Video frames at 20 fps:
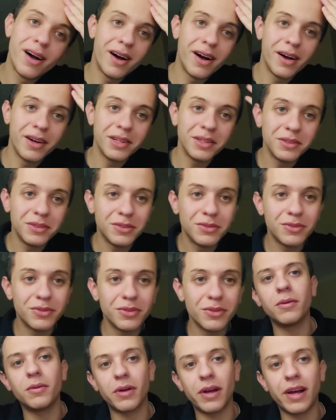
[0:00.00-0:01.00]
I've
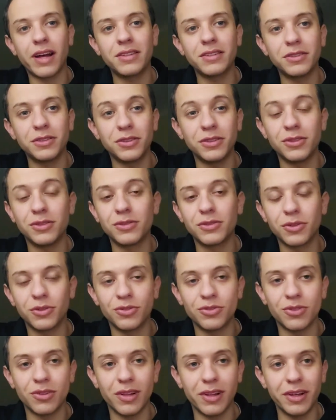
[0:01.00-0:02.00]
had a good
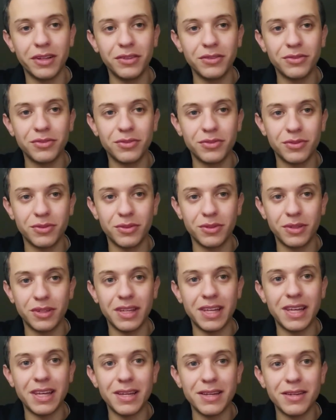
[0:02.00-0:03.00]
social life
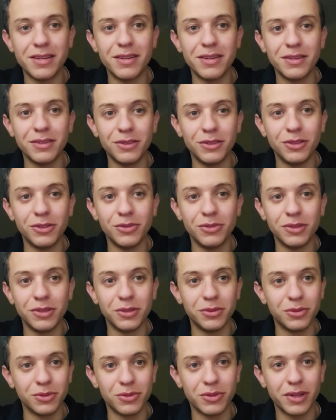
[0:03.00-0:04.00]
in uni. I
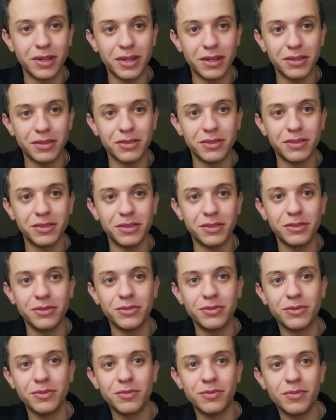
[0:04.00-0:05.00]
was quite active,
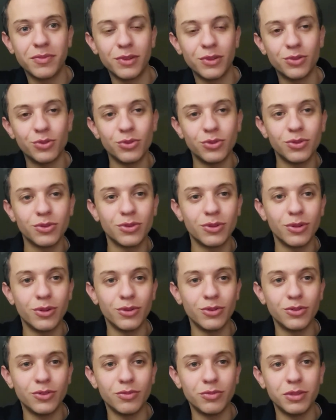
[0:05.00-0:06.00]
talked to
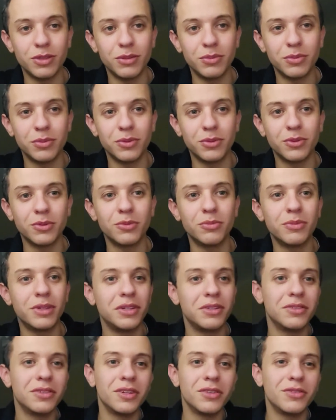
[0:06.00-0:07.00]
loads of people, met a
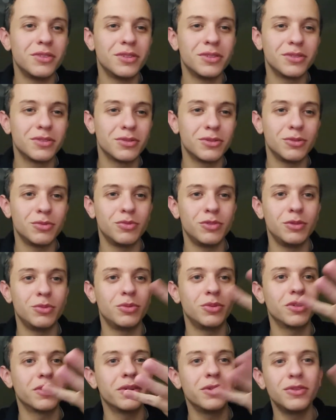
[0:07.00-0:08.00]
diverse group of people,
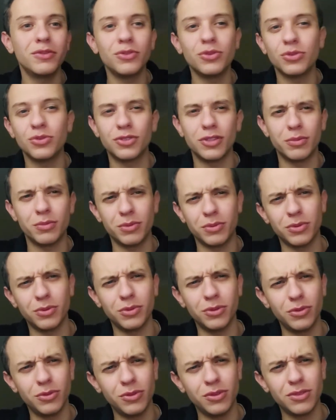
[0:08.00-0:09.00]
kind of your typical
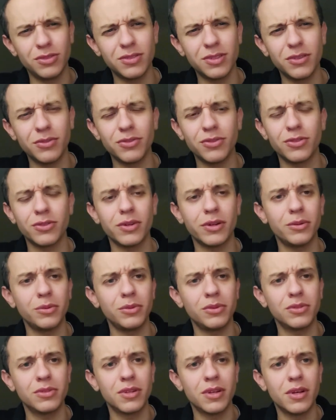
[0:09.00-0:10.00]
uni stuff. So I
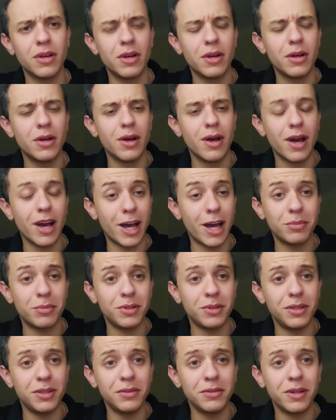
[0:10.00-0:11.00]
was
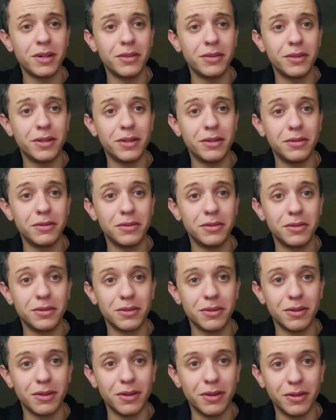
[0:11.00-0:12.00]
happy. And then
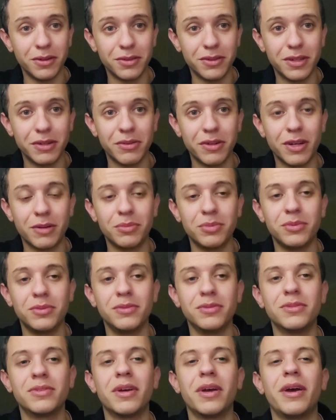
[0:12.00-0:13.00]
lockdown
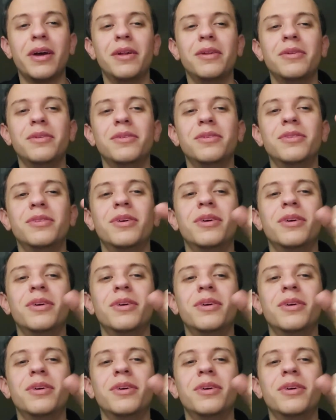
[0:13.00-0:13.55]
happened and